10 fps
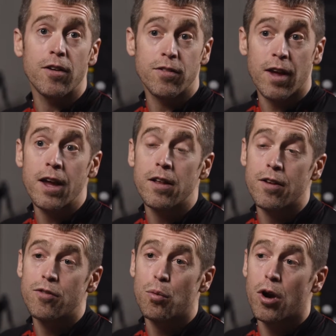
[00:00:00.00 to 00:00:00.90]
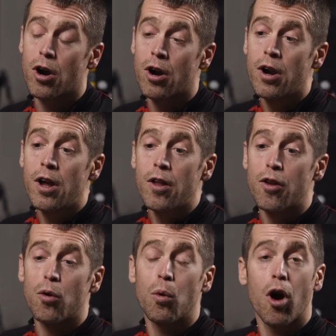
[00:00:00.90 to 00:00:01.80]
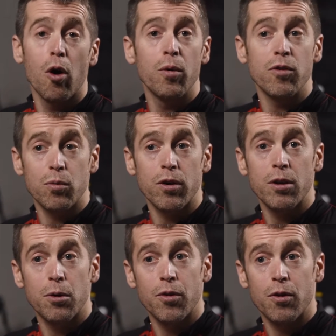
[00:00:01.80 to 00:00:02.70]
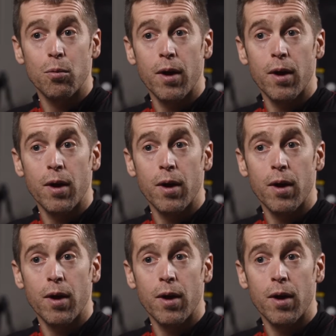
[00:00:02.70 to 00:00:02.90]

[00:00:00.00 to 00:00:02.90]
cyclists, where they're always worried about their